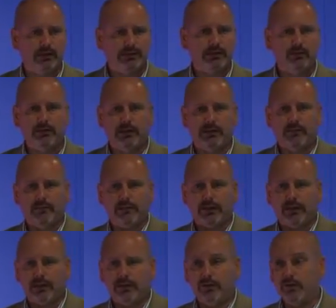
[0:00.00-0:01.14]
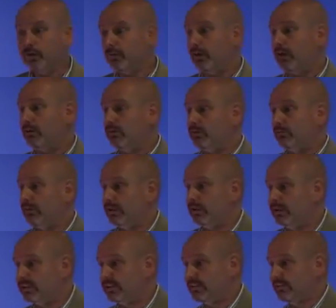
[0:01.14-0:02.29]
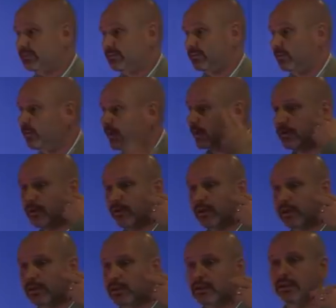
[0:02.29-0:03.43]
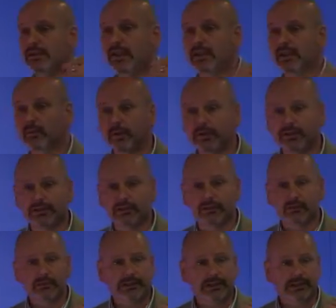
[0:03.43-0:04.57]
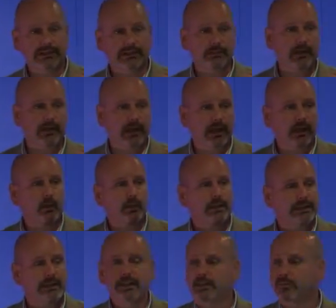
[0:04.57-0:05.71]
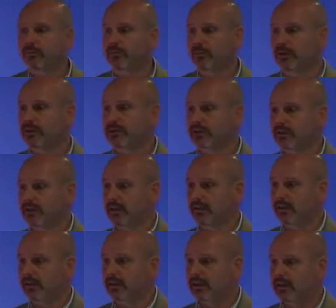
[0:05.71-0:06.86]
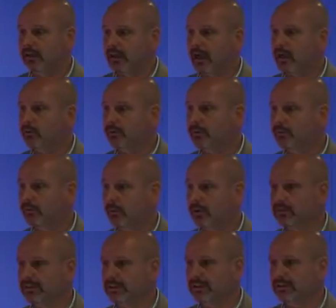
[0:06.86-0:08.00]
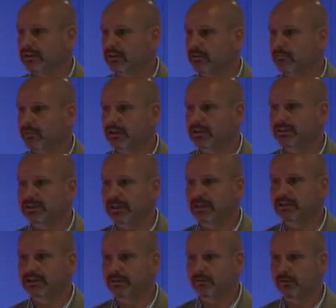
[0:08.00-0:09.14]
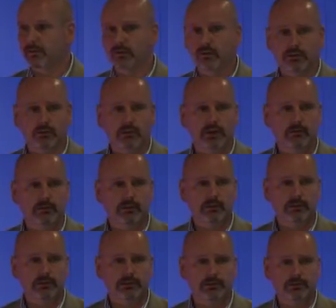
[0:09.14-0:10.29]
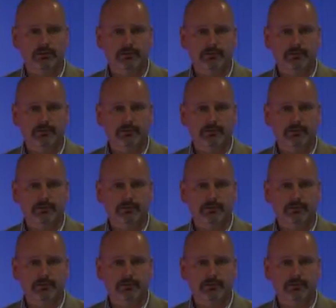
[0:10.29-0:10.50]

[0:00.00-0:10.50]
So, neuro means the way that we think. And in NLP terms, it's about how we take information in, how we process it and make sense of the world around us.